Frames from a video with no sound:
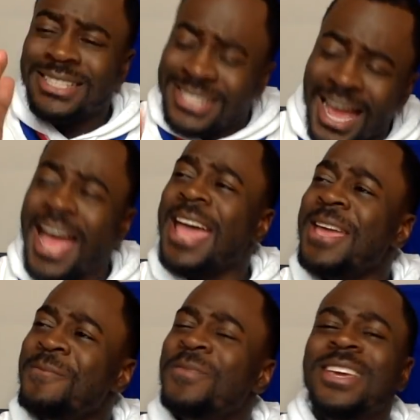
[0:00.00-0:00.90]

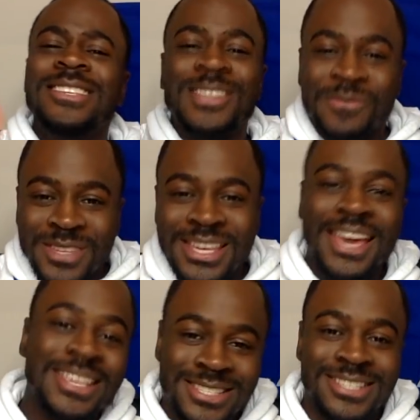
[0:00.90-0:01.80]
Time is of the
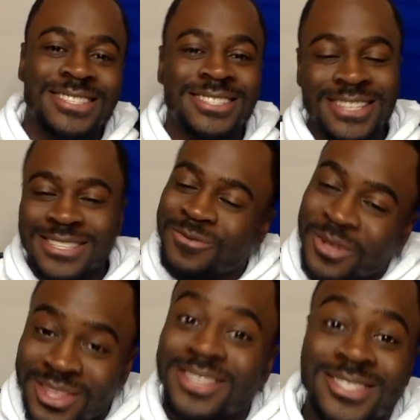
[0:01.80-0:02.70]
essence, is
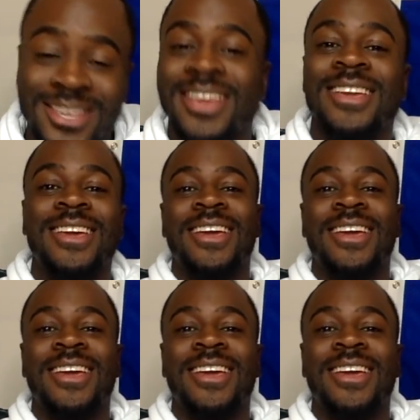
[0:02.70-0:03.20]
what they say.